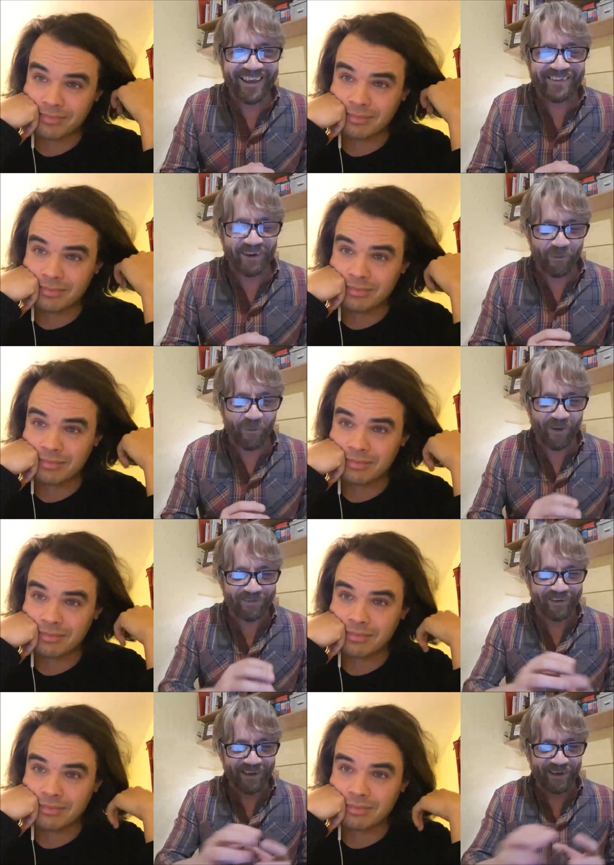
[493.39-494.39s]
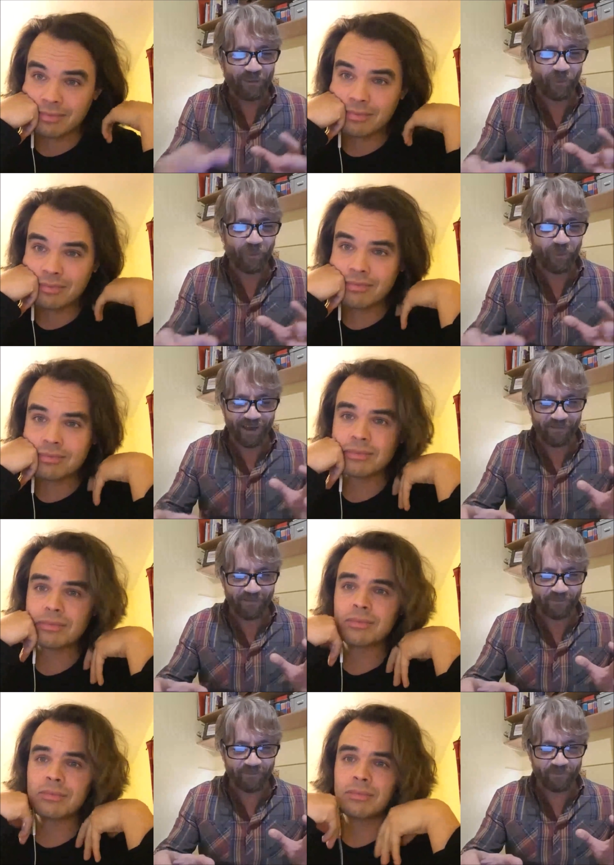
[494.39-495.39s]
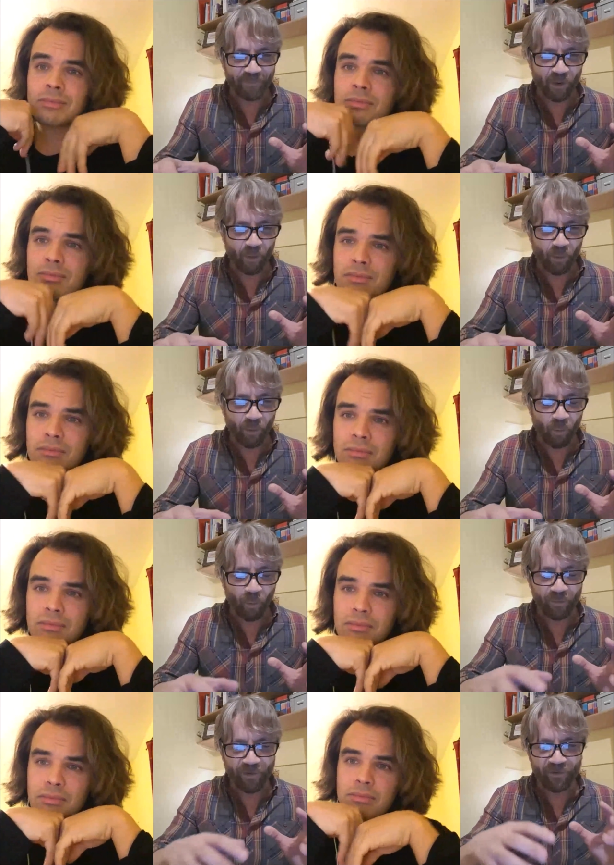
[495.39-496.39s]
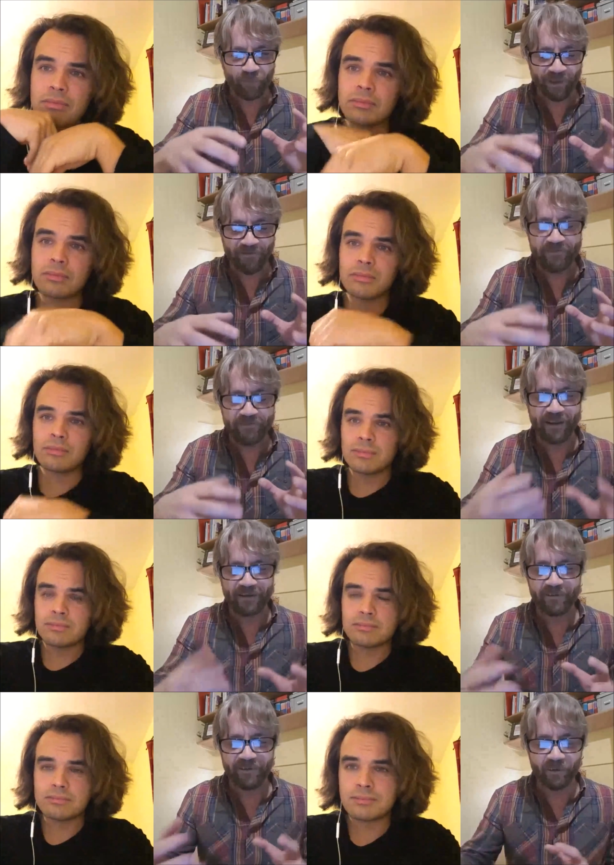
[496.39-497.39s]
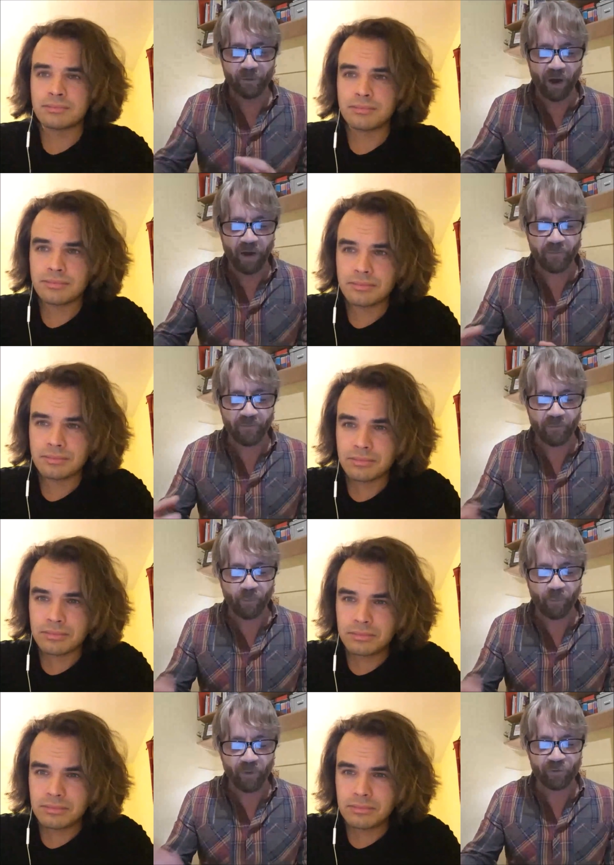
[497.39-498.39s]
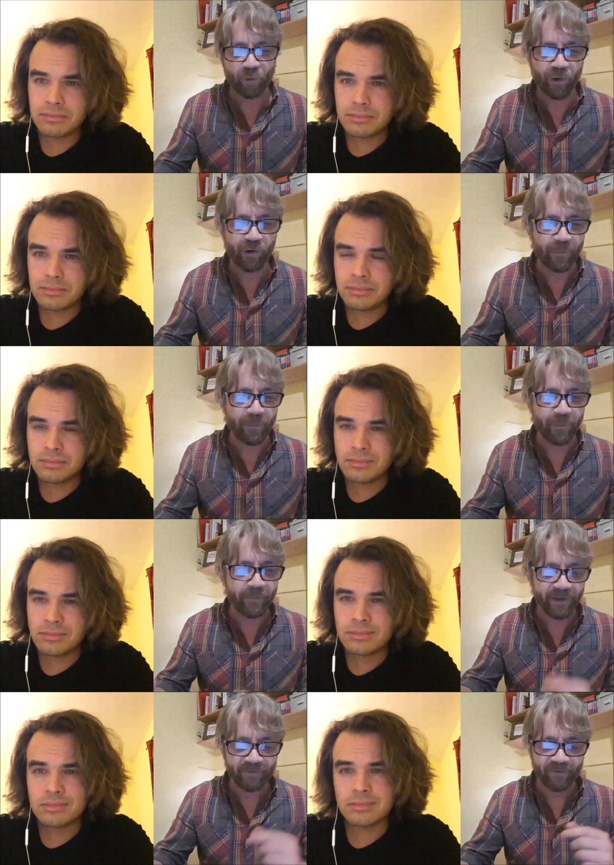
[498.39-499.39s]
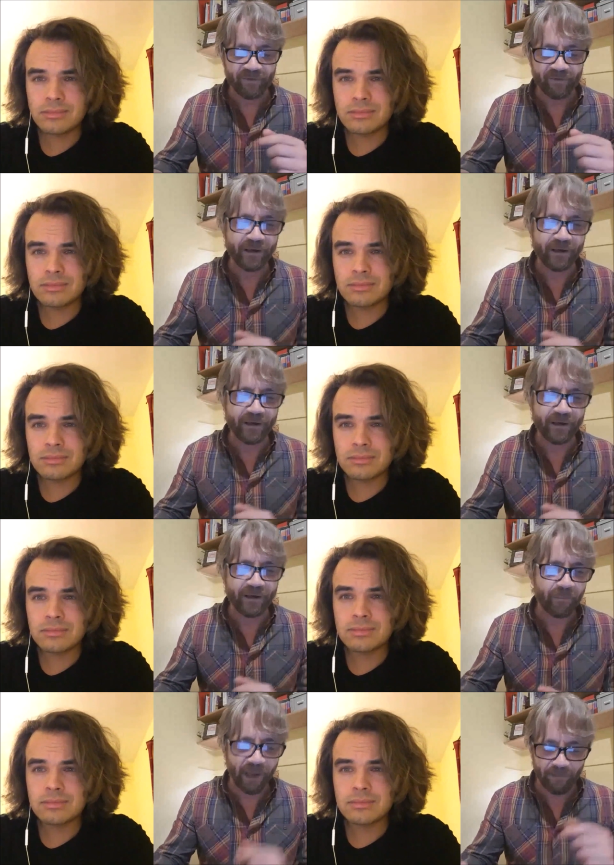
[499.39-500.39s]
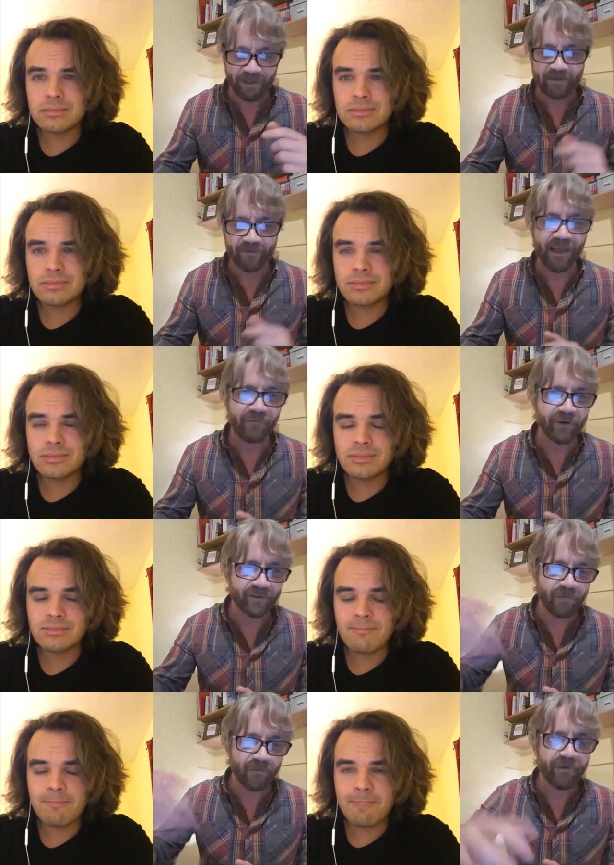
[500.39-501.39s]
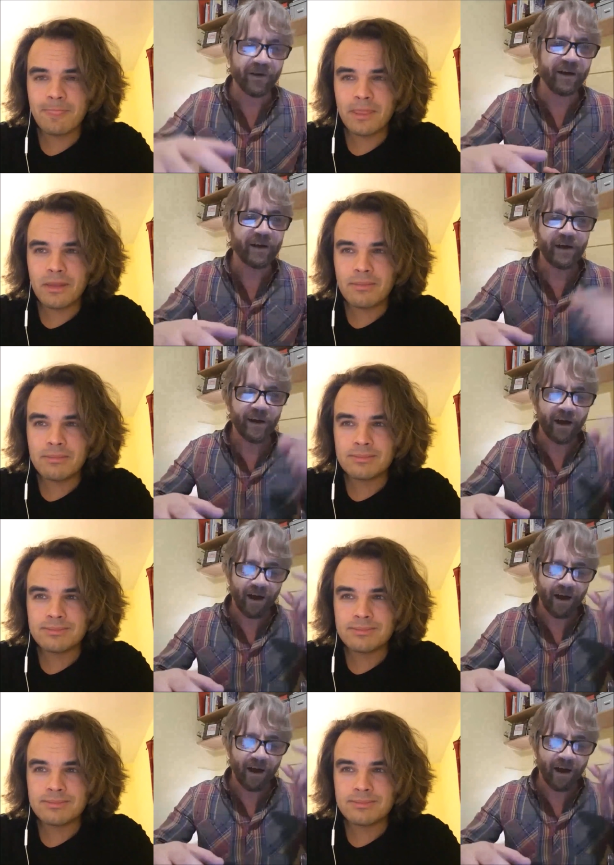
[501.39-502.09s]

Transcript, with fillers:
Speaker 1: So we're seeing the effect of this withdrawal agreement, it means that Spain are now going to be able to use leverage over